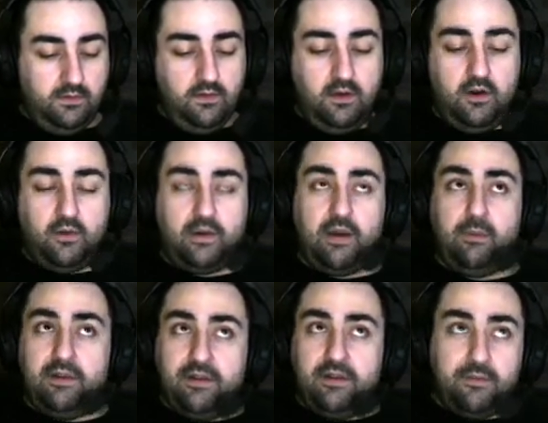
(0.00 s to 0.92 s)
Okay,
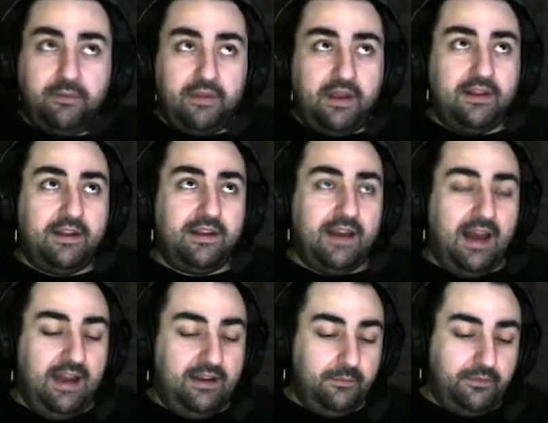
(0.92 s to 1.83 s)
we didn't obtain any
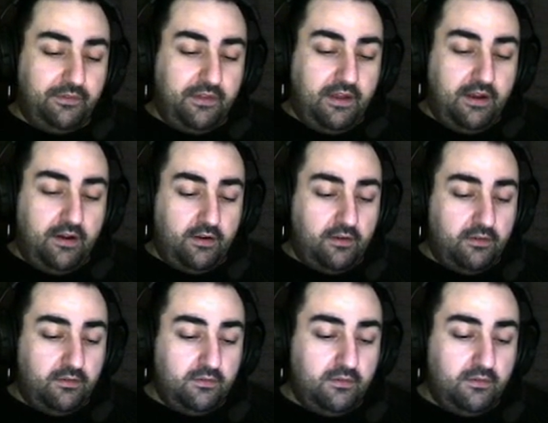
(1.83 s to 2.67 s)
items there.